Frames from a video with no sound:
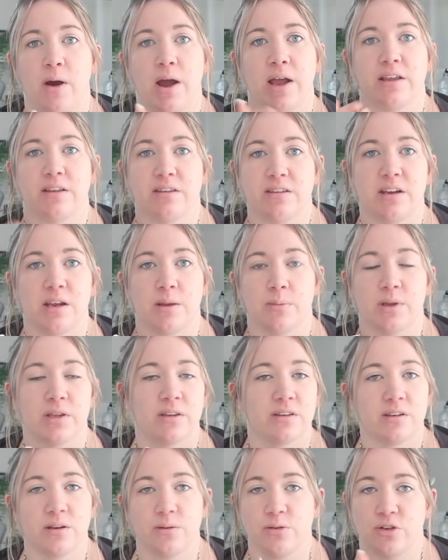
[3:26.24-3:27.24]
by step,
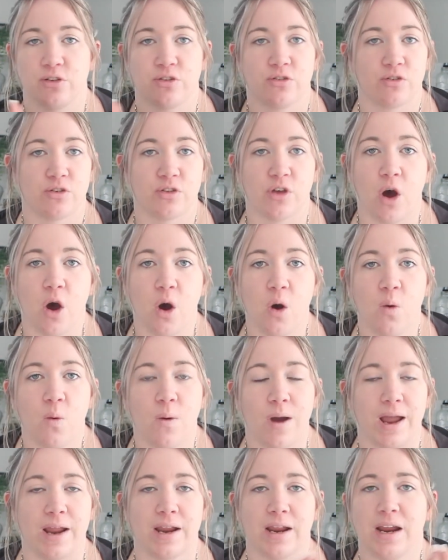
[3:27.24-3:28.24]
you through the whole
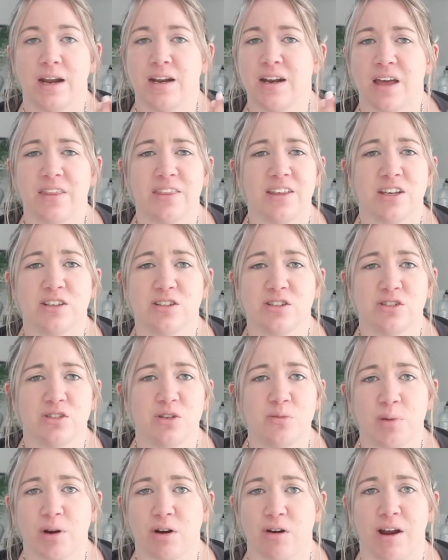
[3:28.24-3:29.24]
way, and nothing is
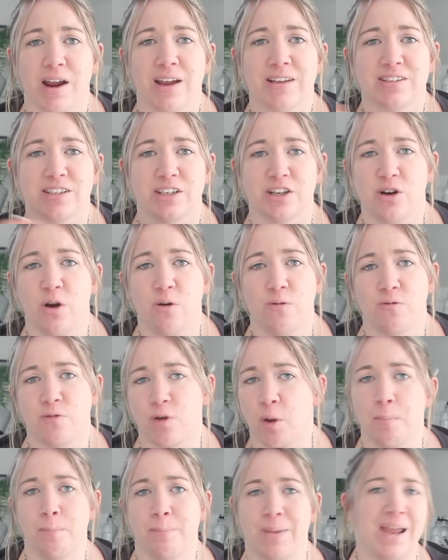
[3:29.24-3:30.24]
super crazy. You're not
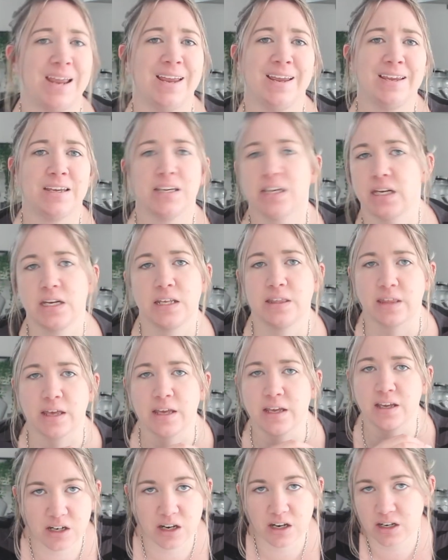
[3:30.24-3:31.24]
flambeing
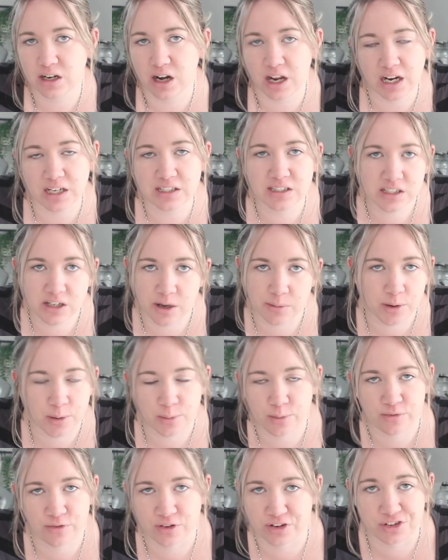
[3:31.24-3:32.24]
anything. Like I said, I'm no
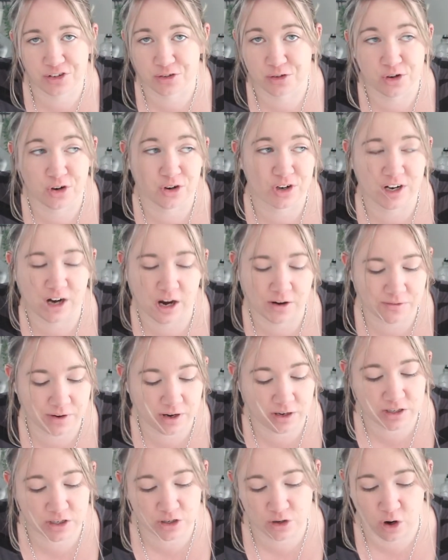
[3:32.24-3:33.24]
professional cook, and I
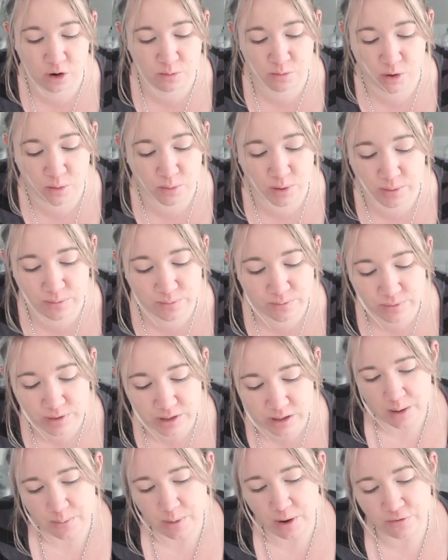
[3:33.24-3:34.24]
found it not a problem.
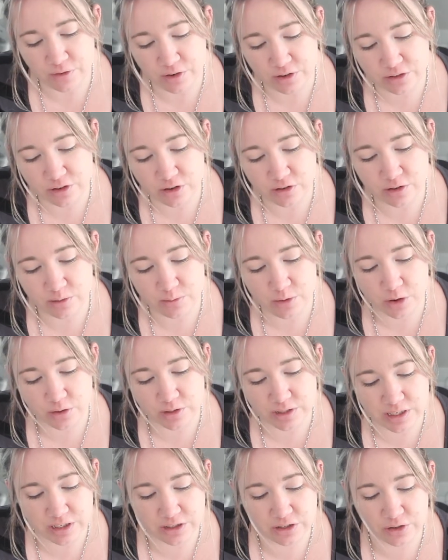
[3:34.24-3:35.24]
I've just got some
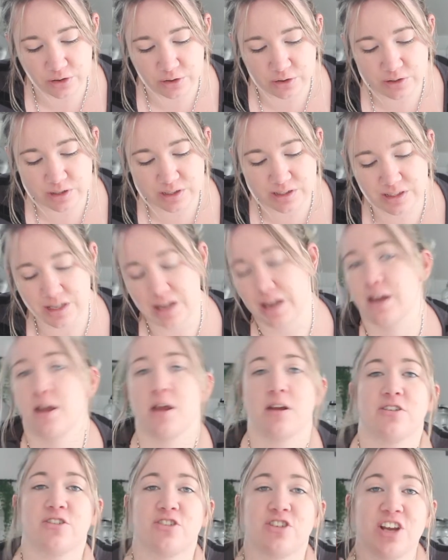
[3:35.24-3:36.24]
notes here too to
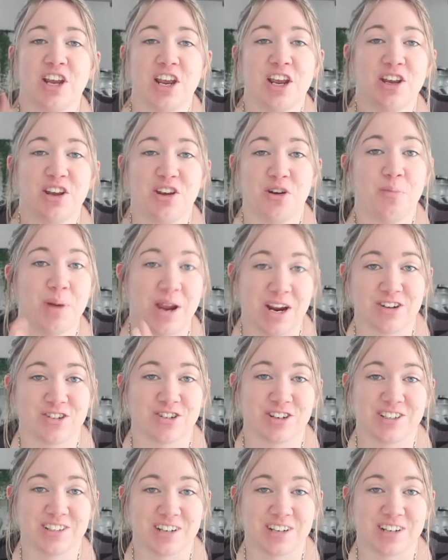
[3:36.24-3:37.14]
say, check your pantry